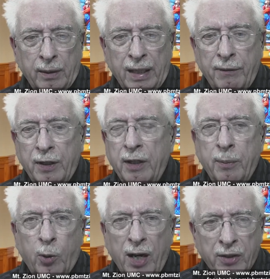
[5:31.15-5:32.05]
even
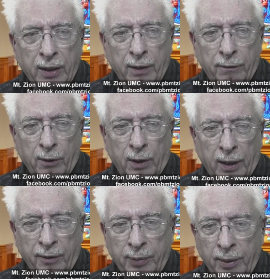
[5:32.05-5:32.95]
depressing for a
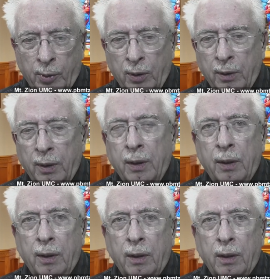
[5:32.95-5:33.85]
lot of people.
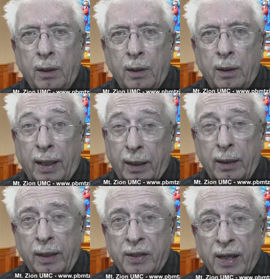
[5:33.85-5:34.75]
I
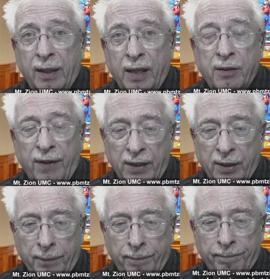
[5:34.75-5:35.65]
gotta say, let's face
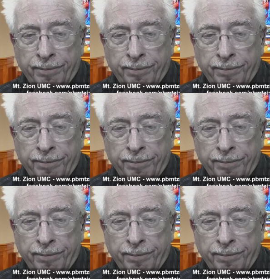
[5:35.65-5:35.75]
it.